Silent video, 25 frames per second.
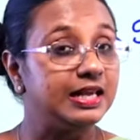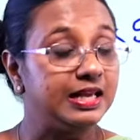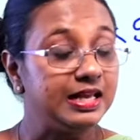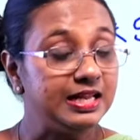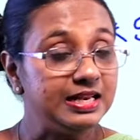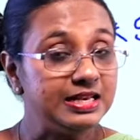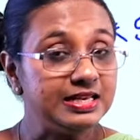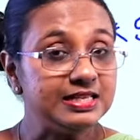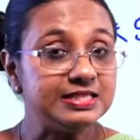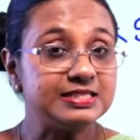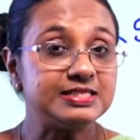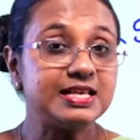
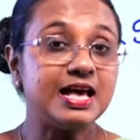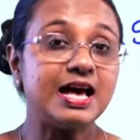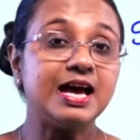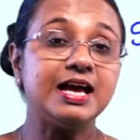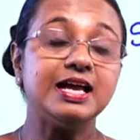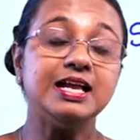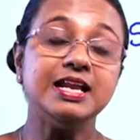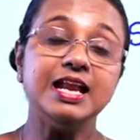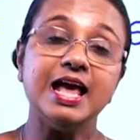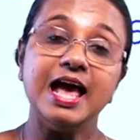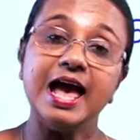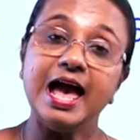
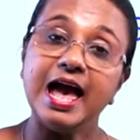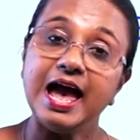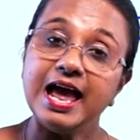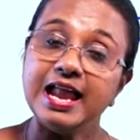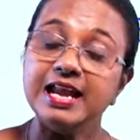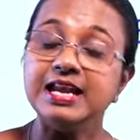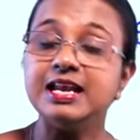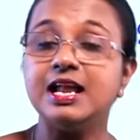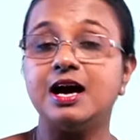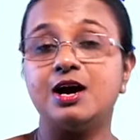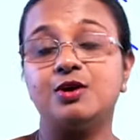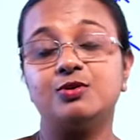inside
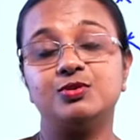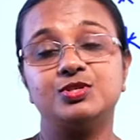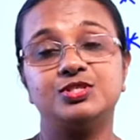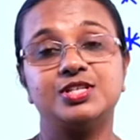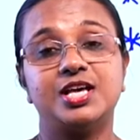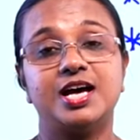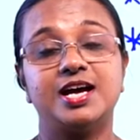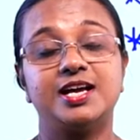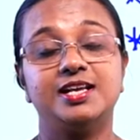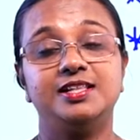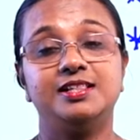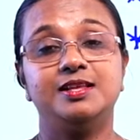and
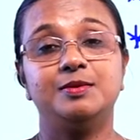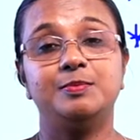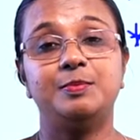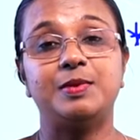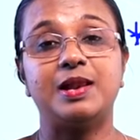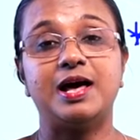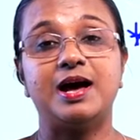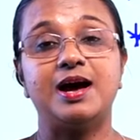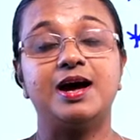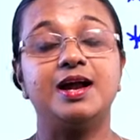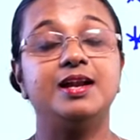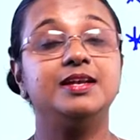outside the
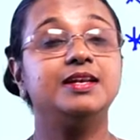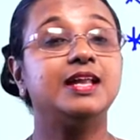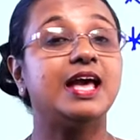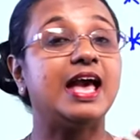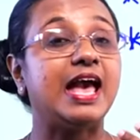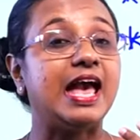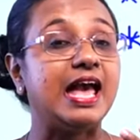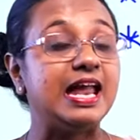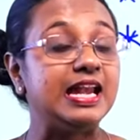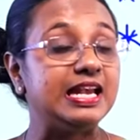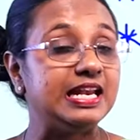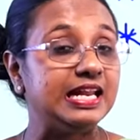plant,
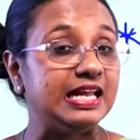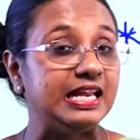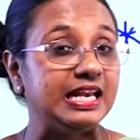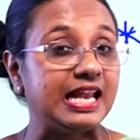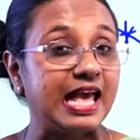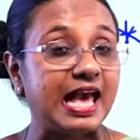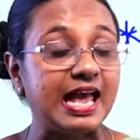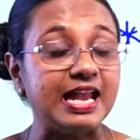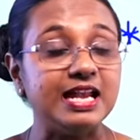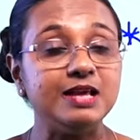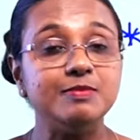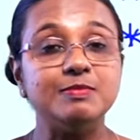and in
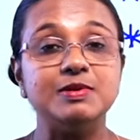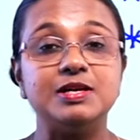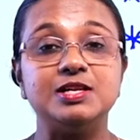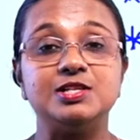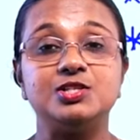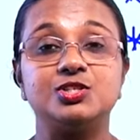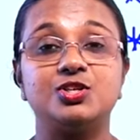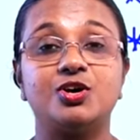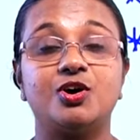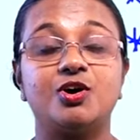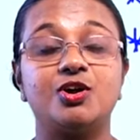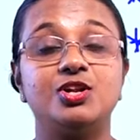
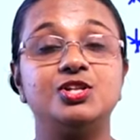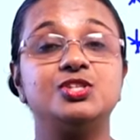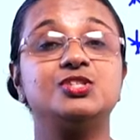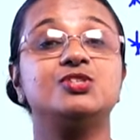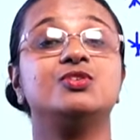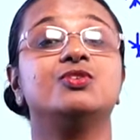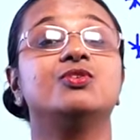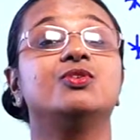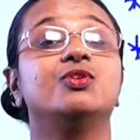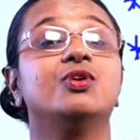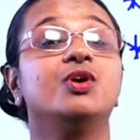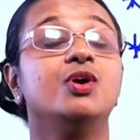animals
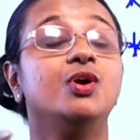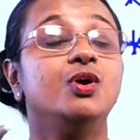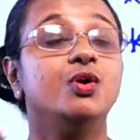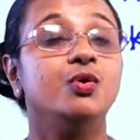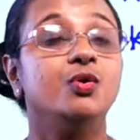also,